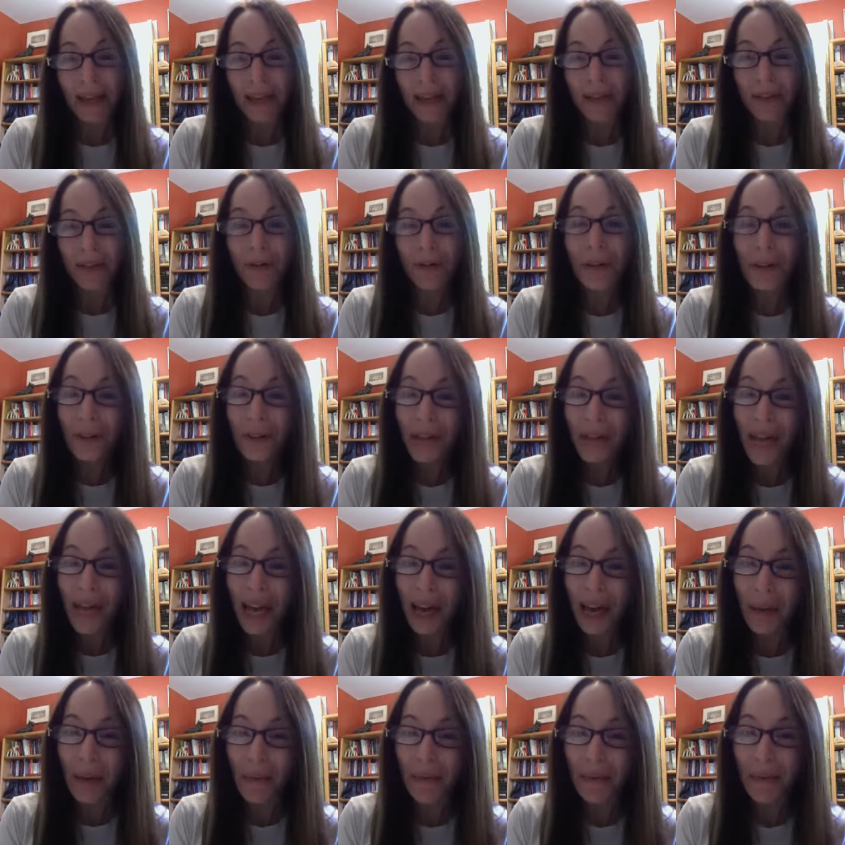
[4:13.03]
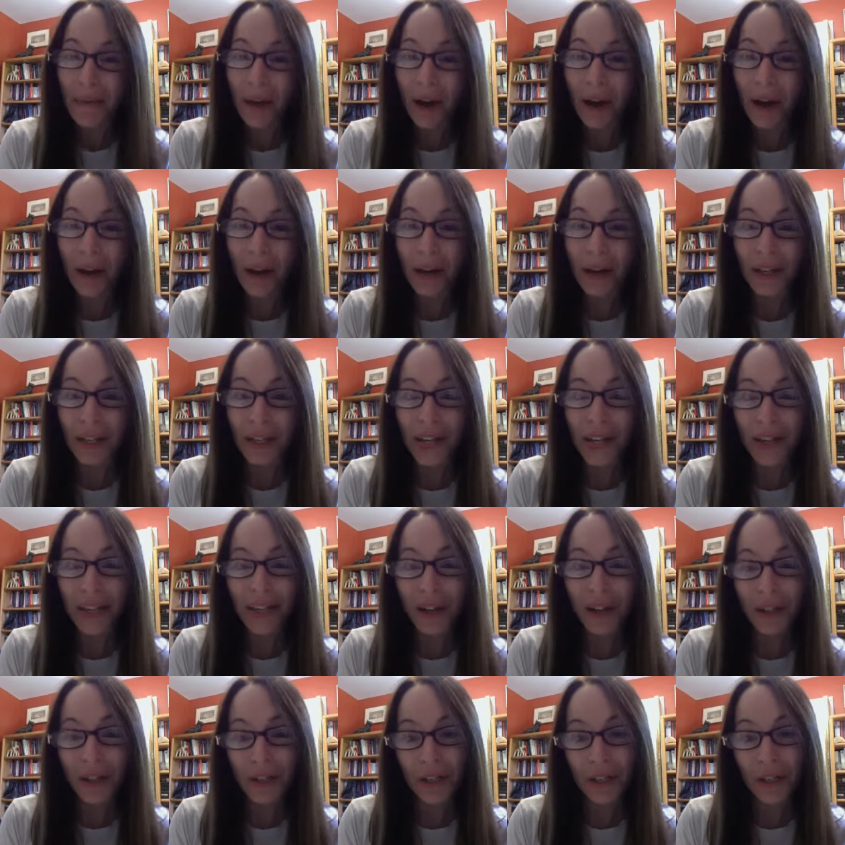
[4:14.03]
CritterCams are a
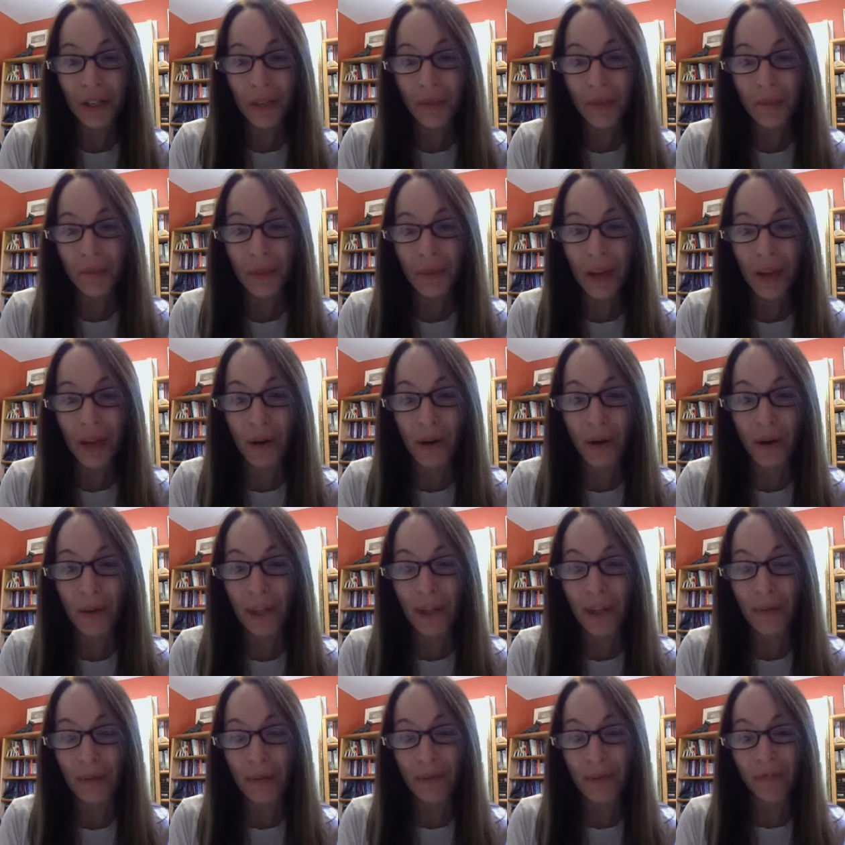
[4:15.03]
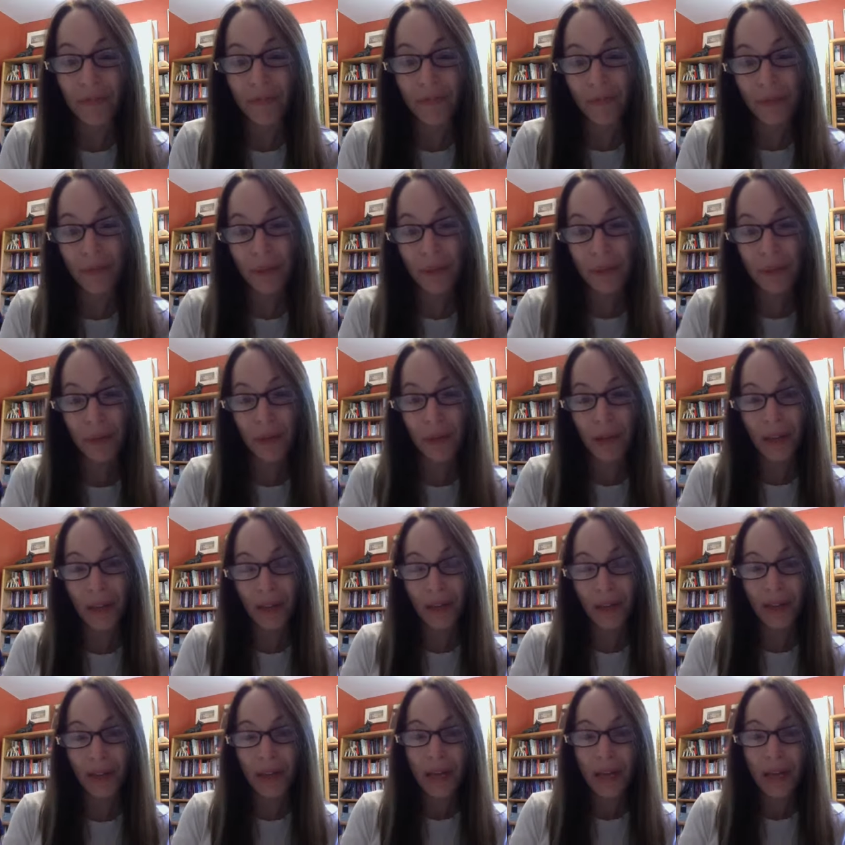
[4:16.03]
technology you may already be familiar with.